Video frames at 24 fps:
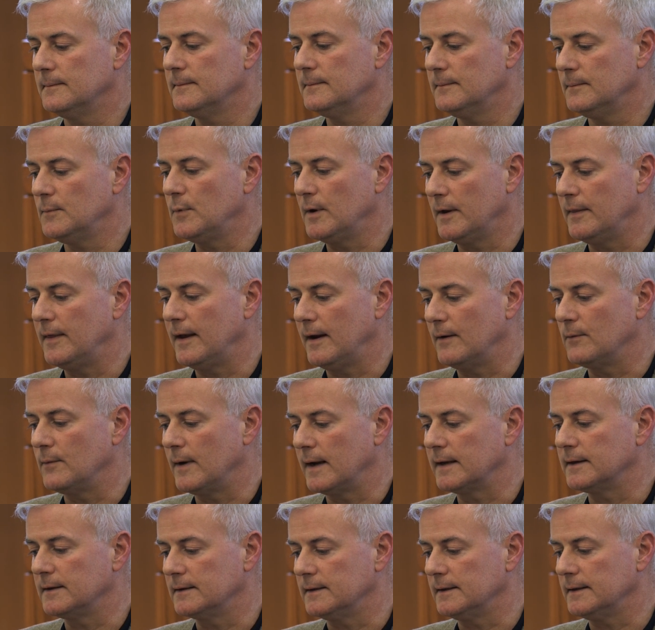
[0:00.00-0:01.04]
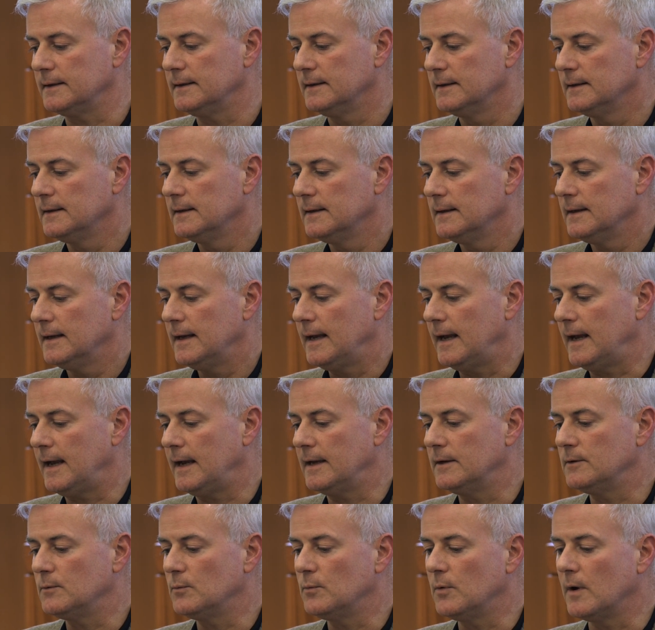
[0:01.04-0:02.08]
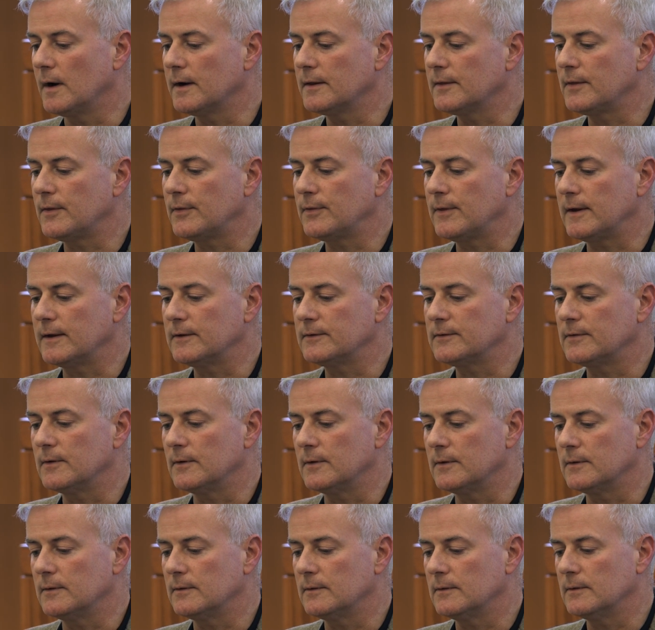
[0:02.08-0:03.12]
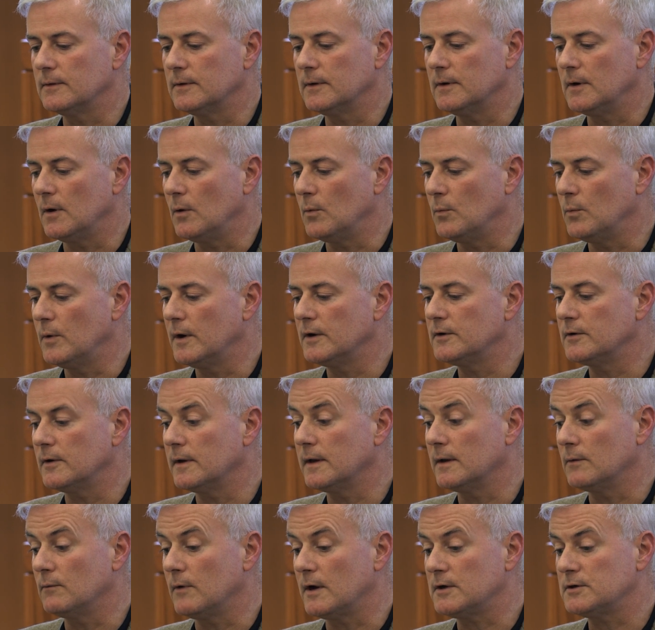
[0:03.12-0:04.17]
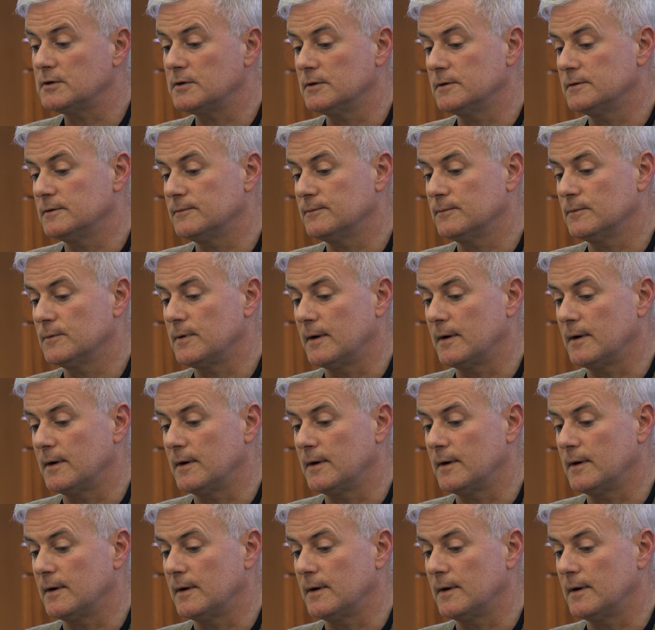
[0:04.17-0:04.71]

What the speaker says: we're there regularly. And one of the things that we're doing in Russia is,